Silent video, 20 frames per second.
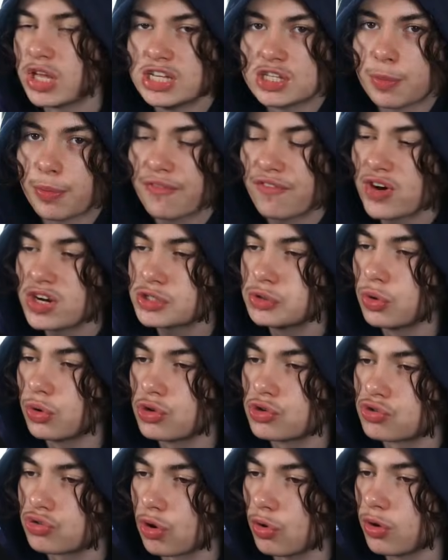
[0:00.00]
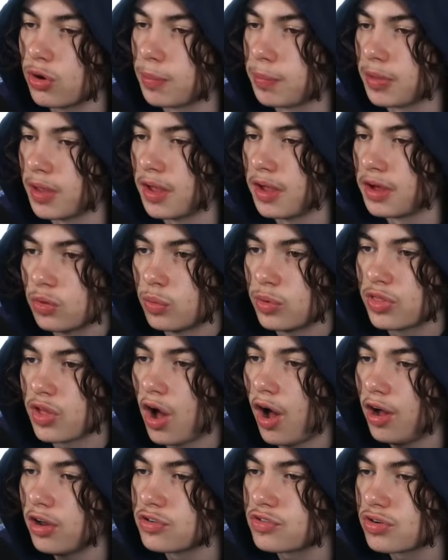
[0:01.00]
a professional controller player with
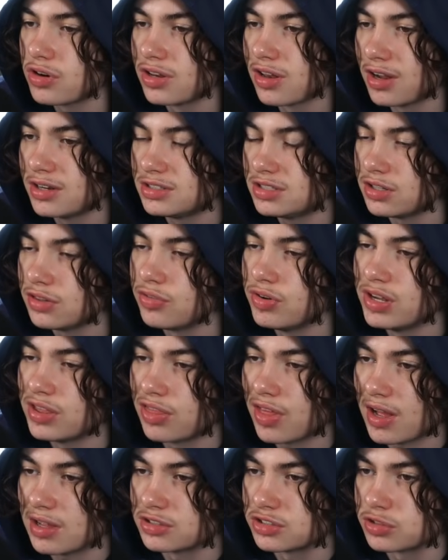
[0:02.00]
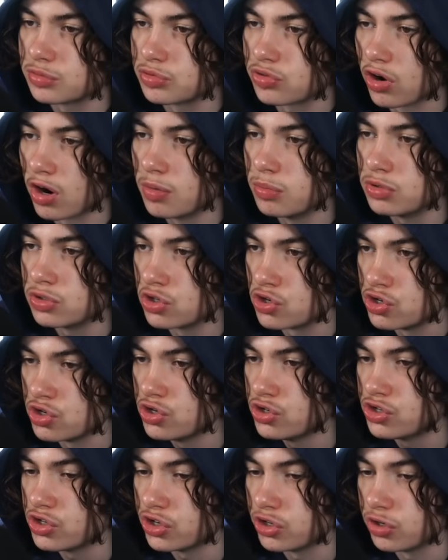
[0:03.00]
193,000 subscribers on YouTube.